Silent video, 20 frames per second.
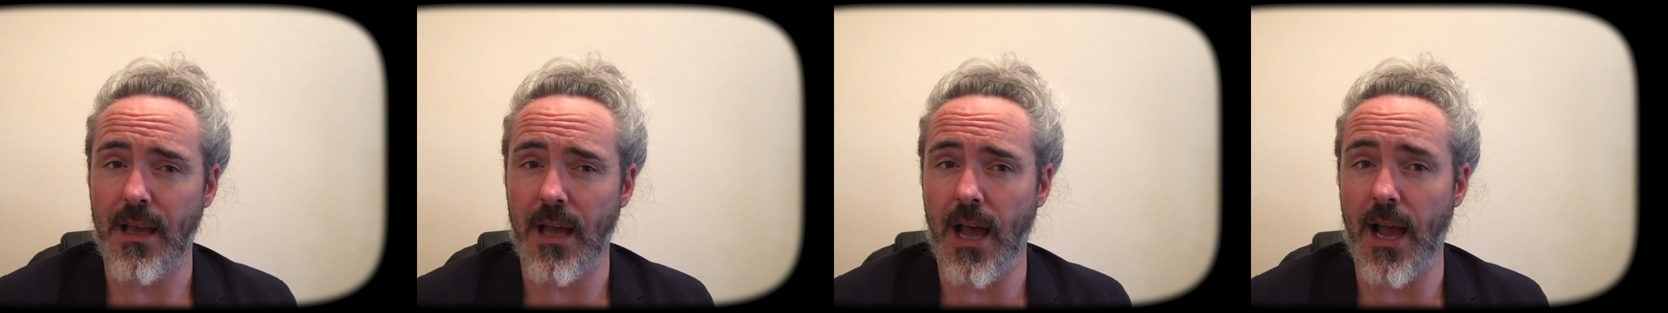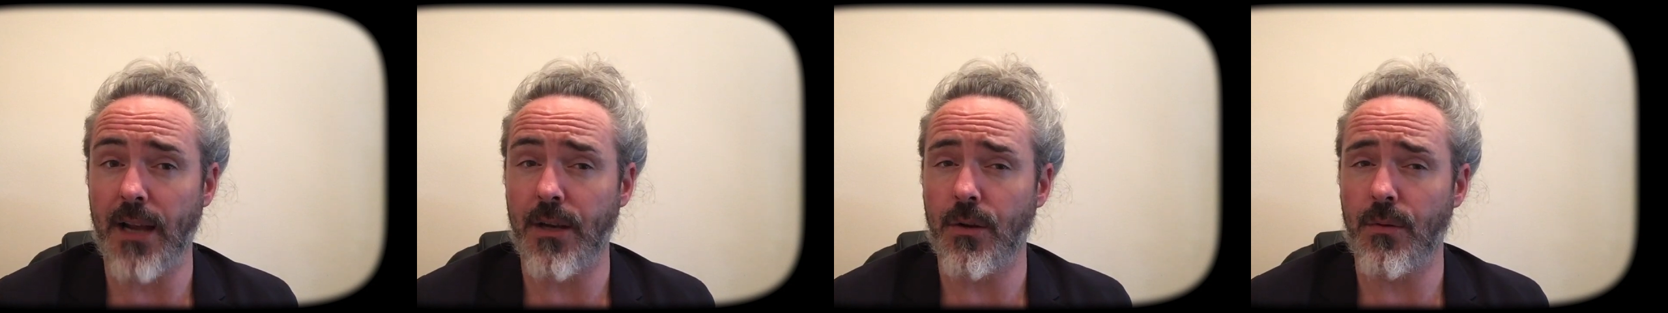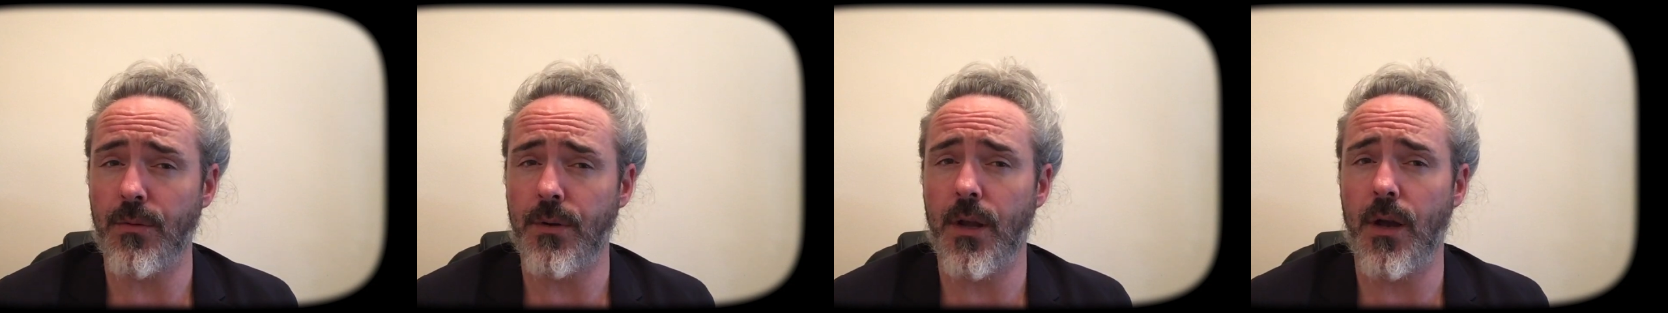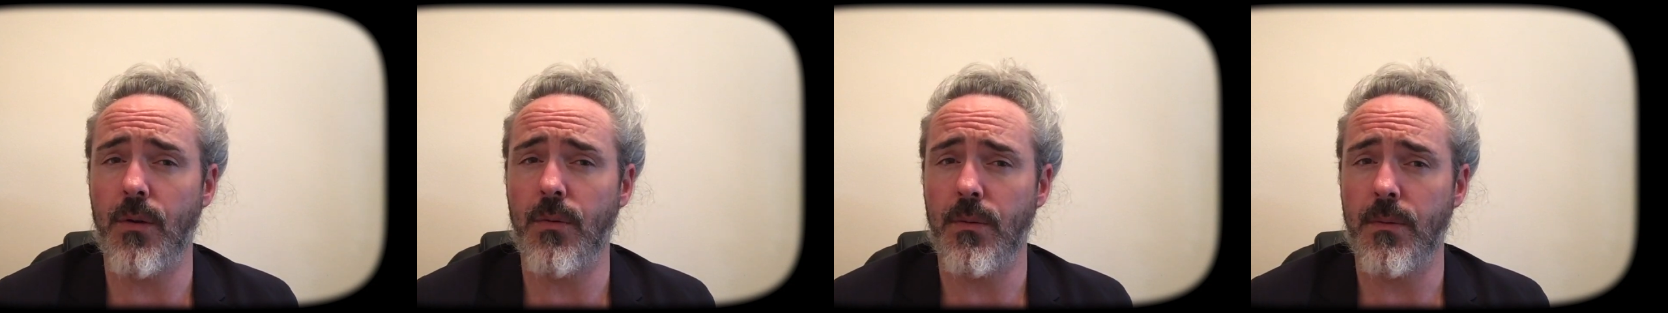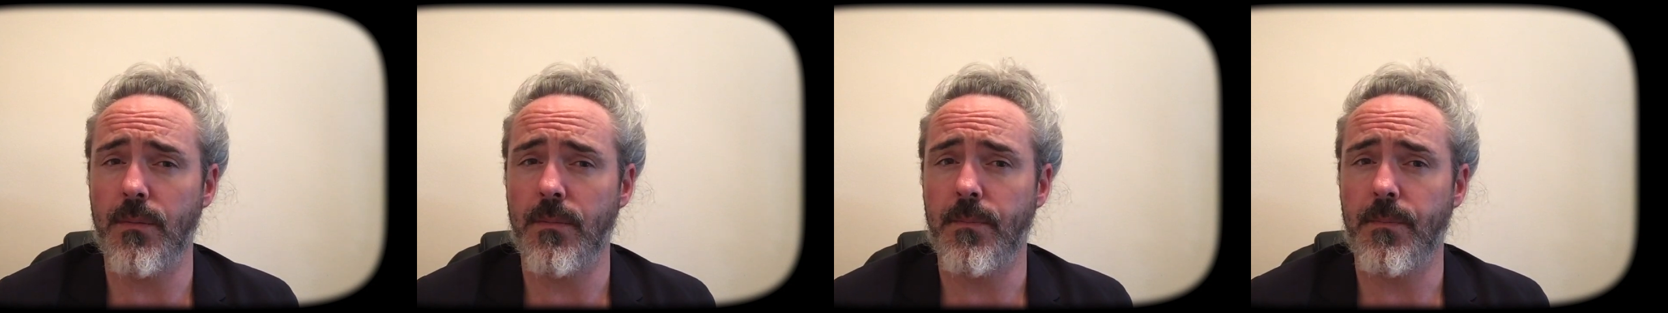I don't
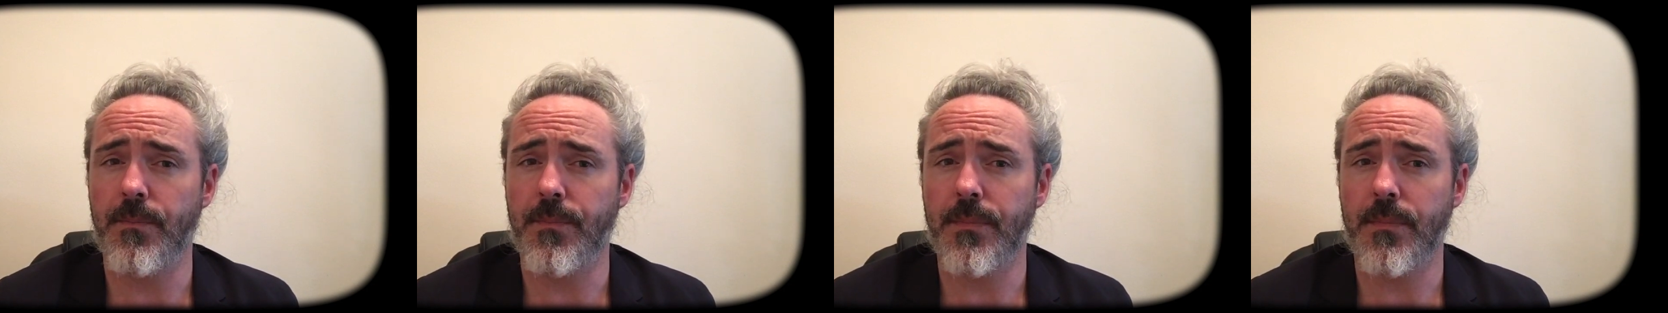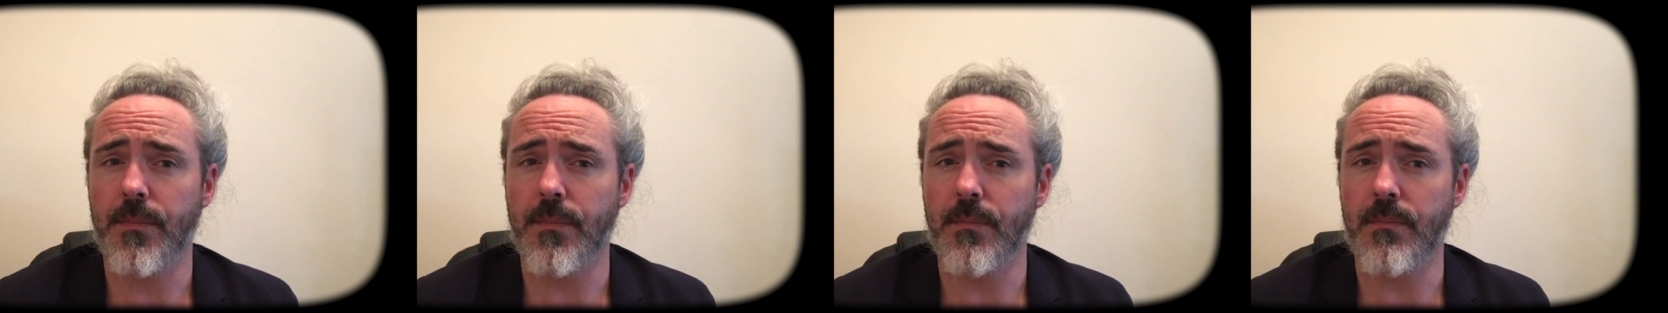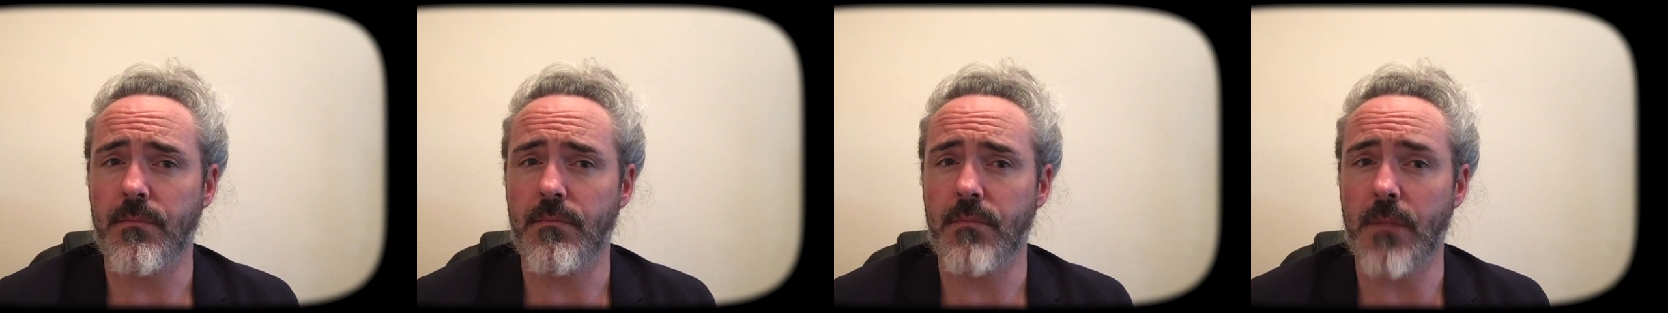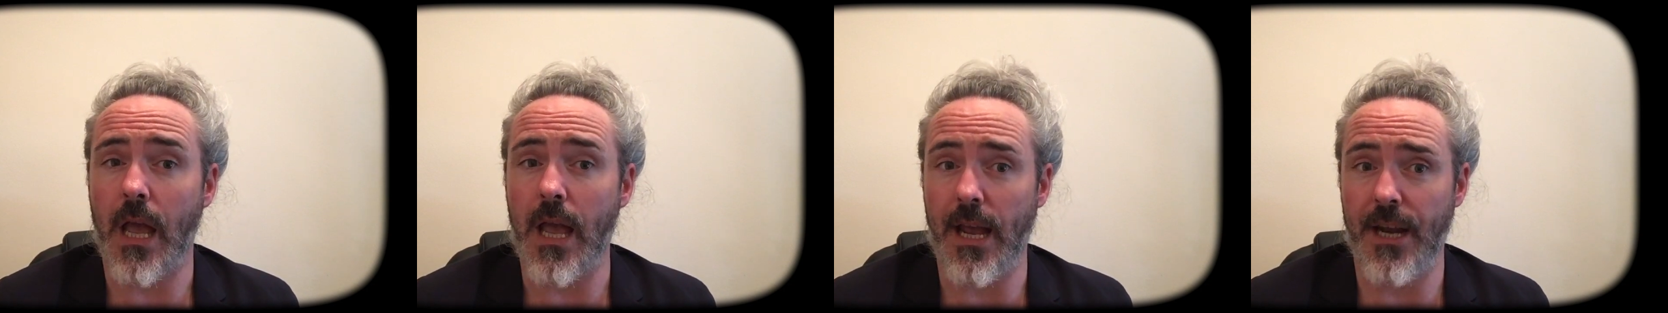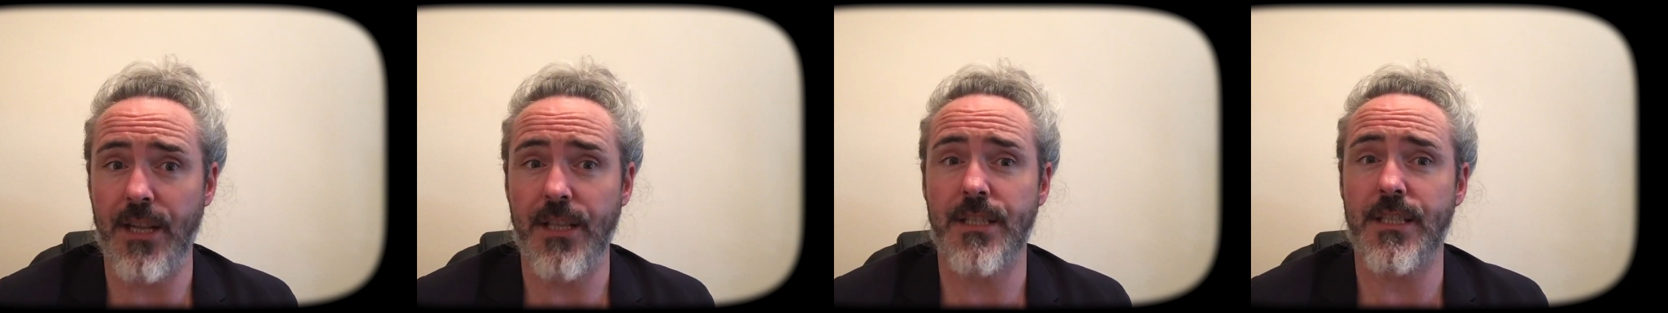know?
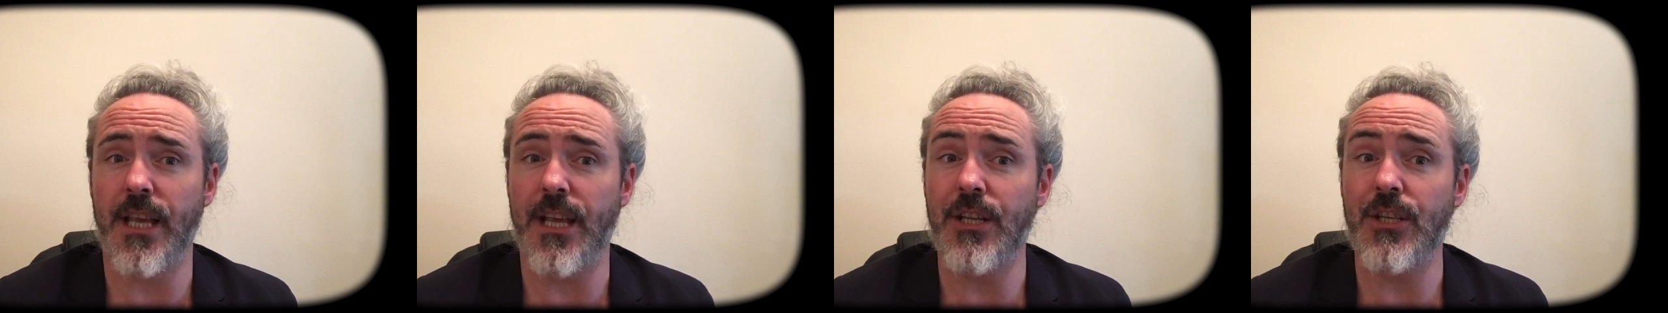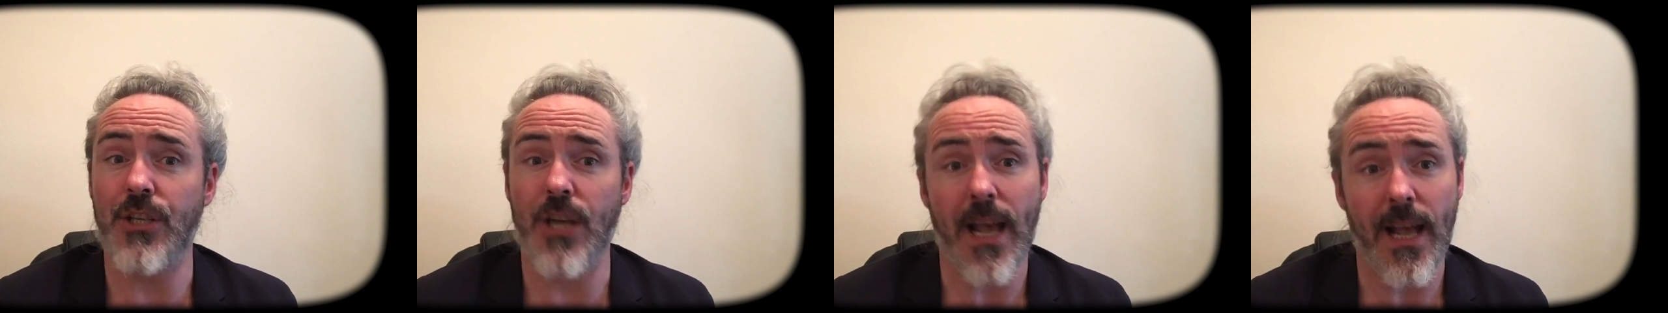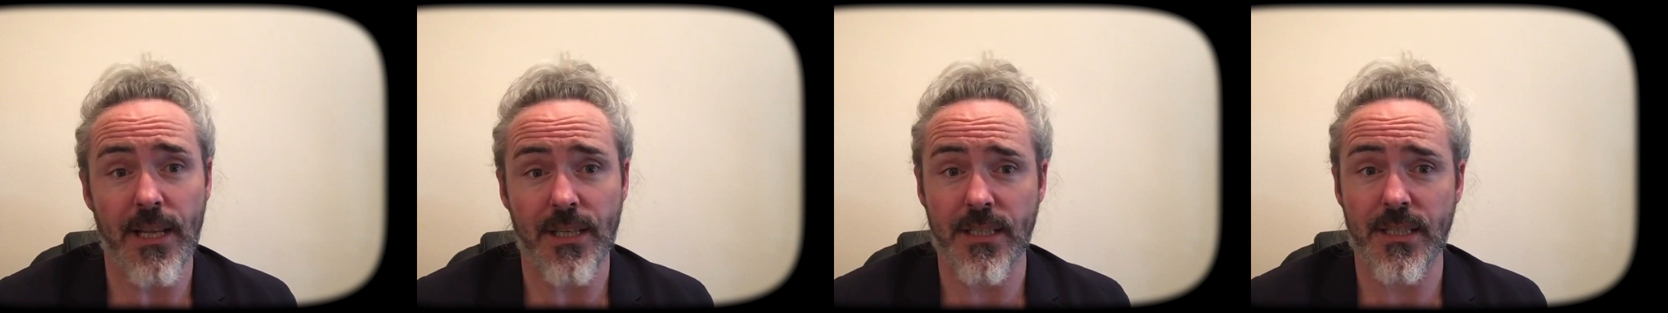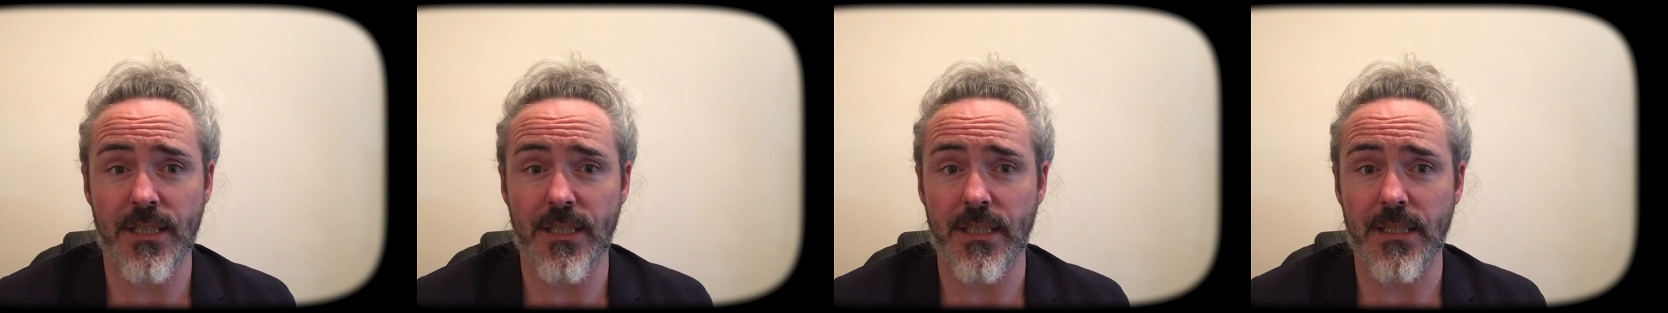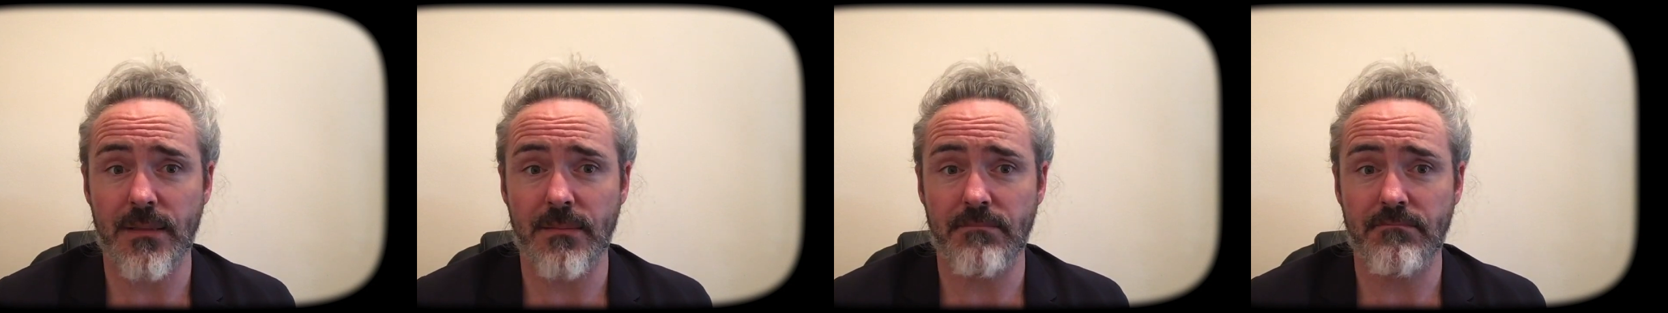And it said
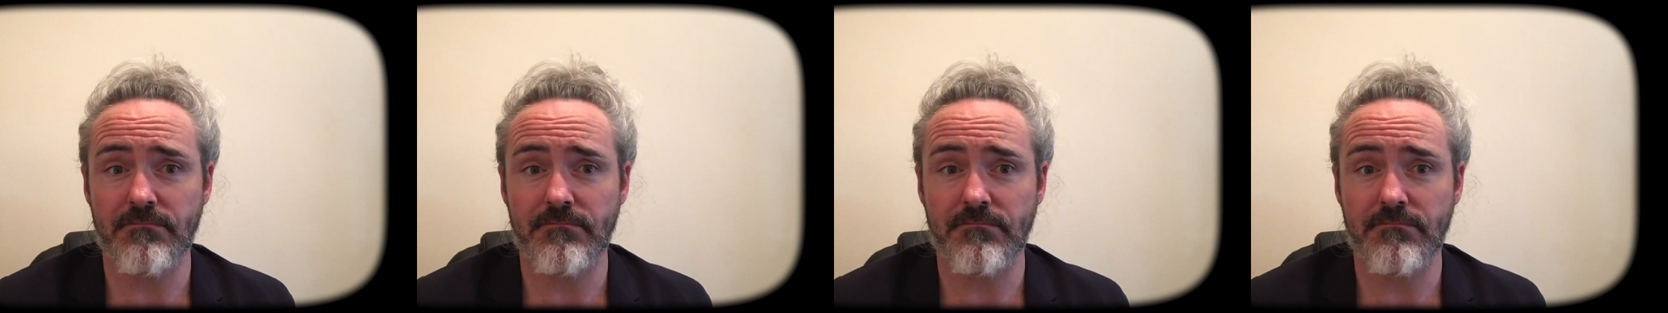yes.